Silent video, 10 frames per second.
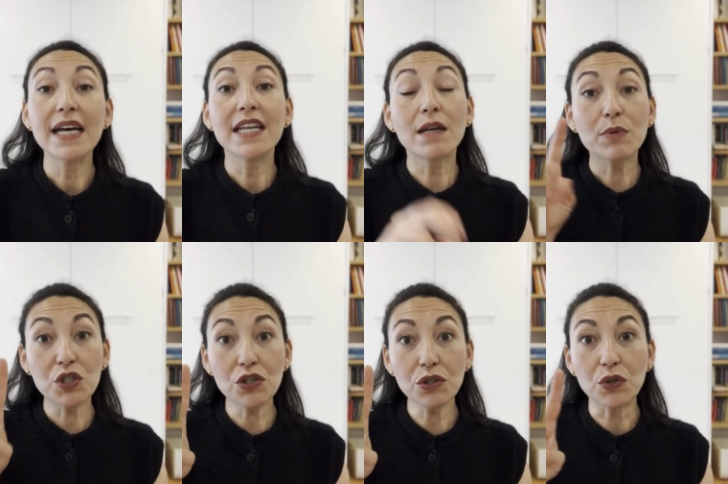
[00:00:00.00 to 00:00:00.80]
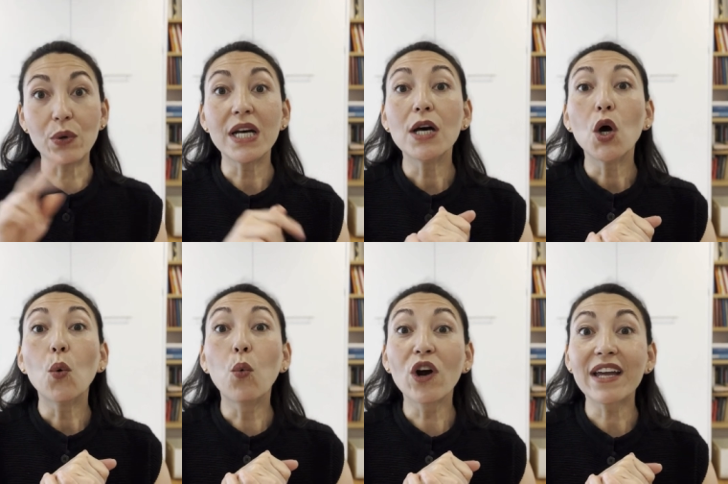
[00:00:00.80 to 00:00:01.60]
Number two,
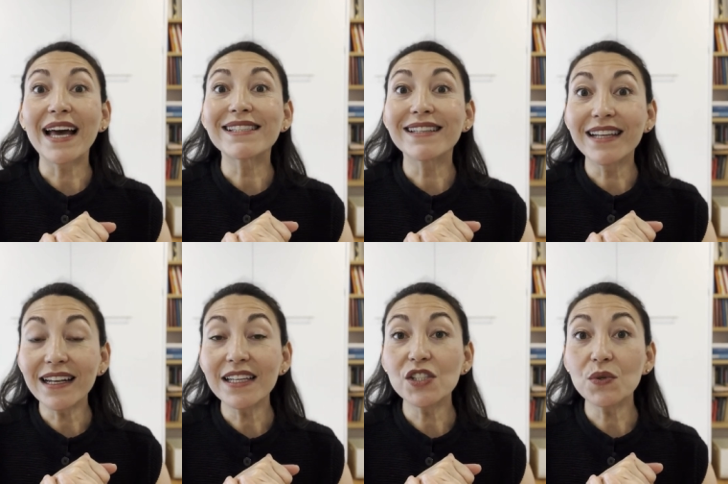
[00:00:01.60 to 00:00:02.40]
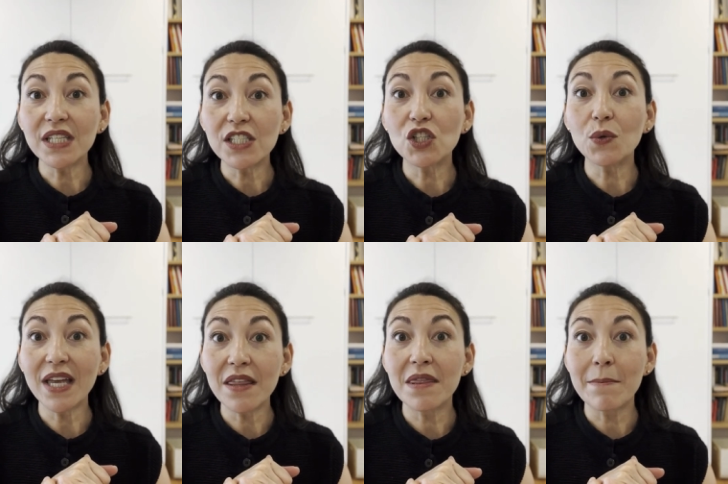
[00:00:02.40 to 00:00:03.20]
work as little as you need to
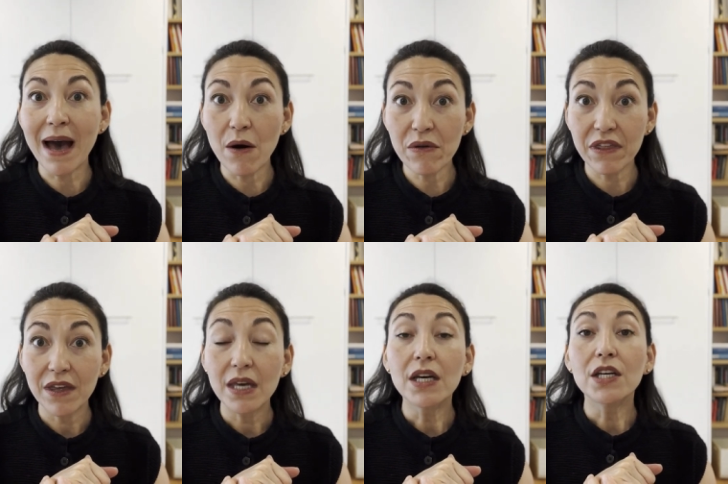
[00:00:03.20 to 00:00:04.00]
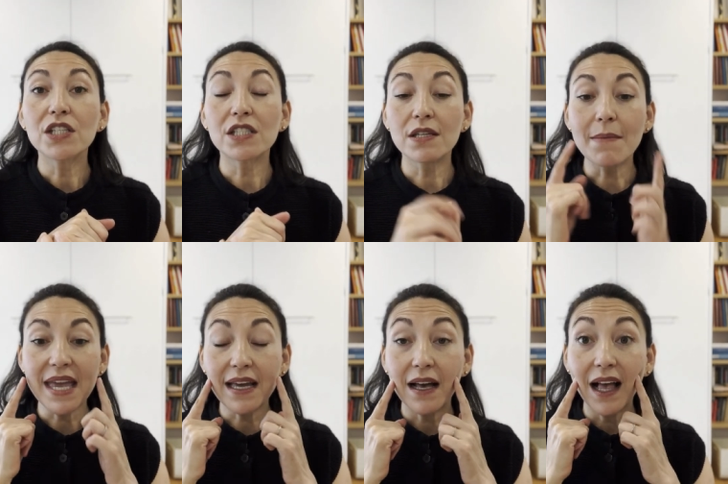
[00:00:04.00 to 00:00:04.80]
in the mouth to
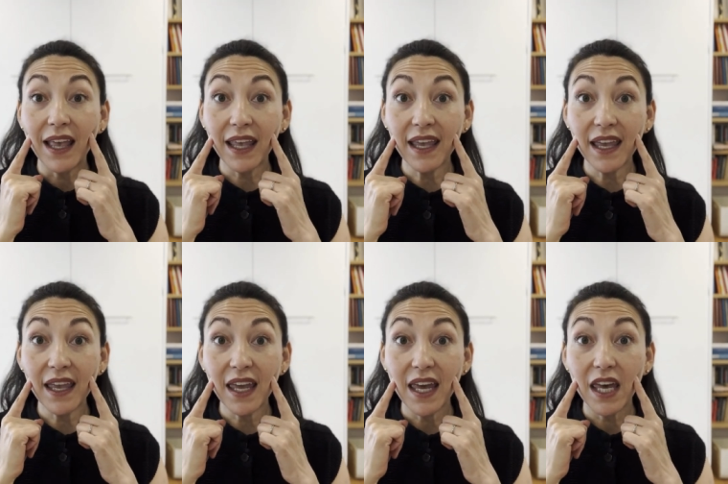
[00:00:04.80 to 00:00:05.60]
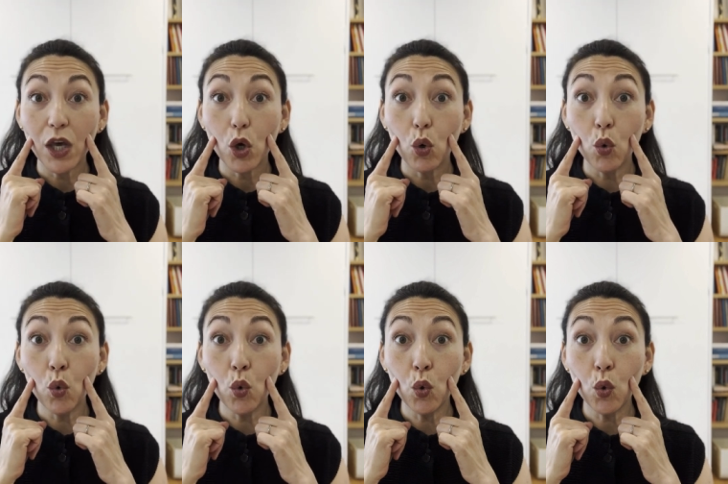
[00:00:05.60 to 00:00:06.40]
make e,
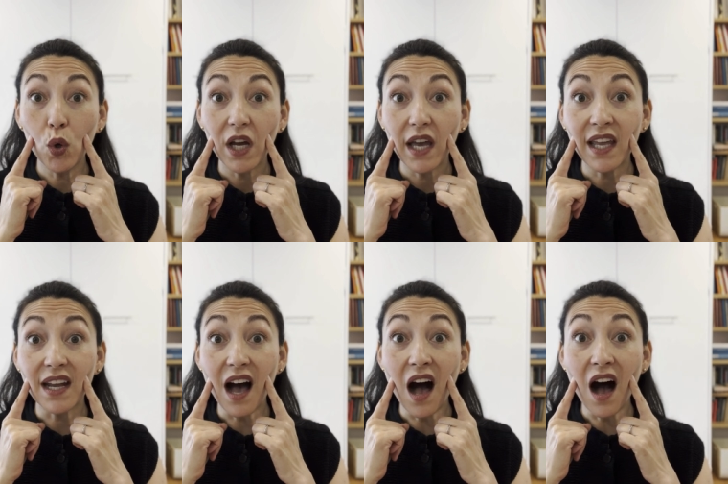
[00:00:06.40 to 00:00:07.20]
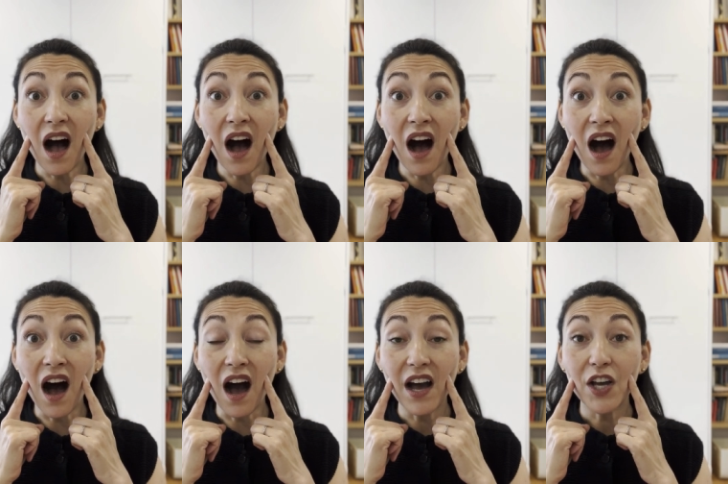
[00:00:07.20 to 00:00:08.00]
oo, and
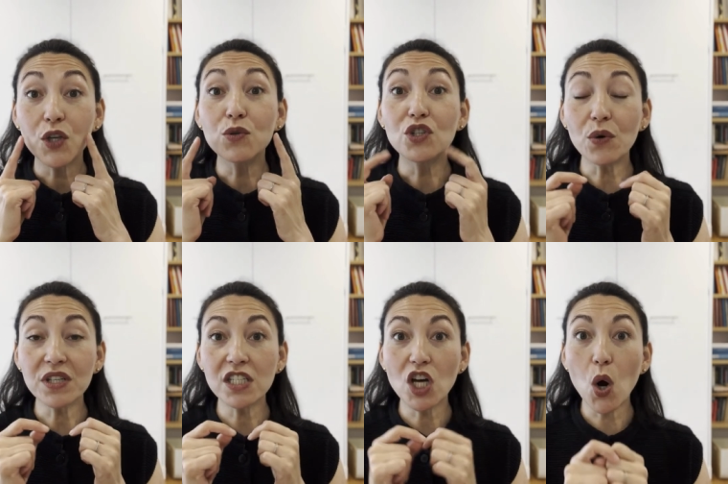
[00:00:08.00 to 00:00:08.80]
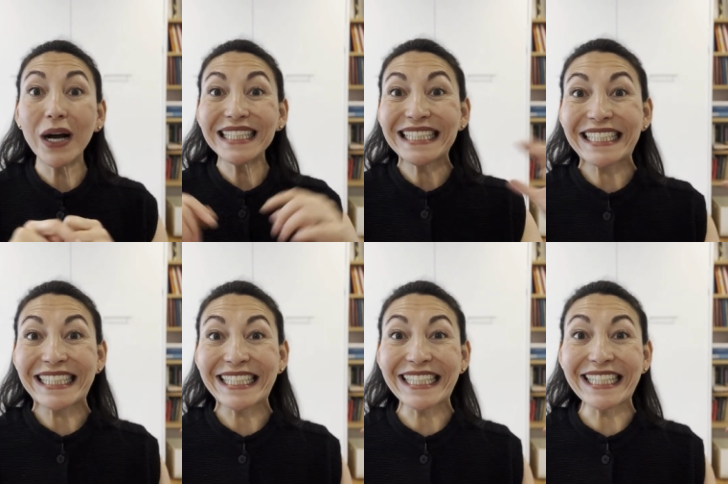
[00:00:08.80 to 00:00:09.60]
ah. You don't need to go
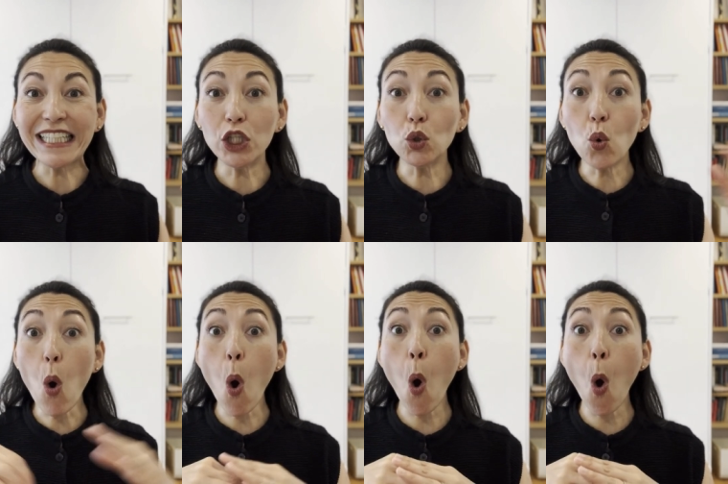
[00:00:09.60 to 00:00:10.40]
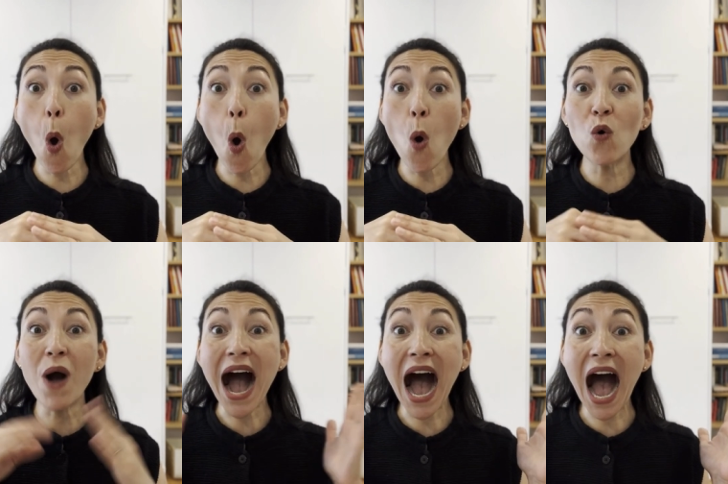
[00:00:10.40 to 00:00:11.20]
e, oo,
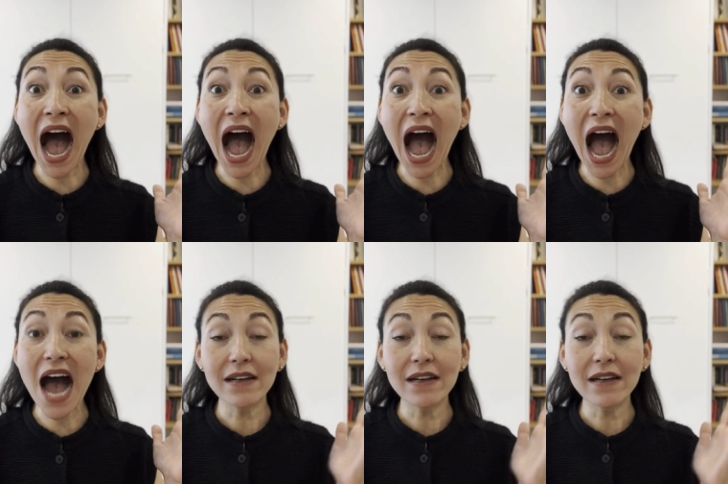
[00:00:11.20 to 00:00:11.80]
ah.